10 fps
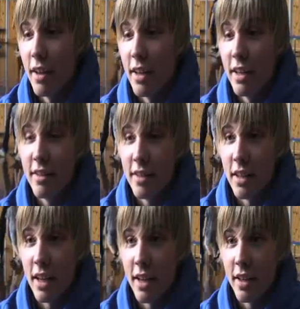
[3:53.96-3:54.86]
he didn't
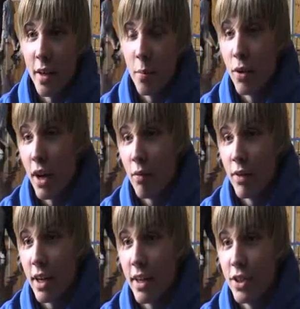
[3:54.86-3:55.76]
like it, but I
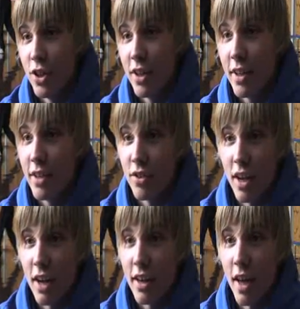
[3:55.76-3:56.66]
really enjoyed it, so
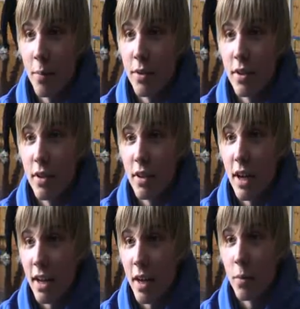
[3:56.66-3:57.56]

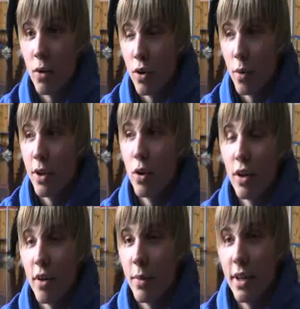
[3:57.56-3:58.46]
I kept going on my
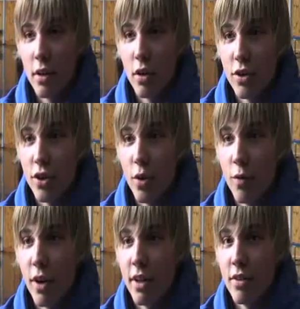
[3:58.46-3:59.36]
own. I've made a load of new
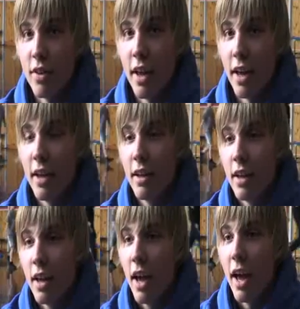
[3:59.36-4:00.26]
friends there,
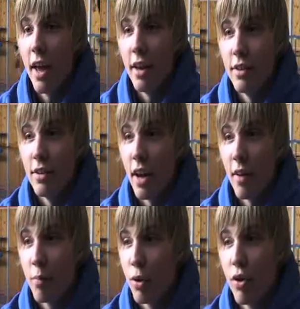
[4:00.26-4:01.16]
and
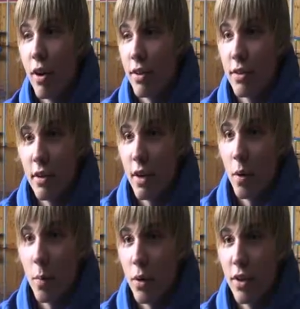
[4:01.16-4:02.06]
I've progressed, and now
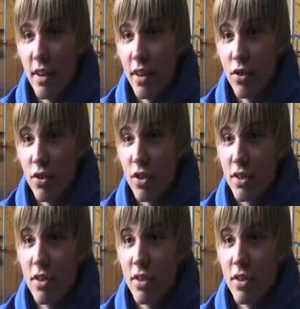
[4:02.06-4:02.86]
I'm one of the instructors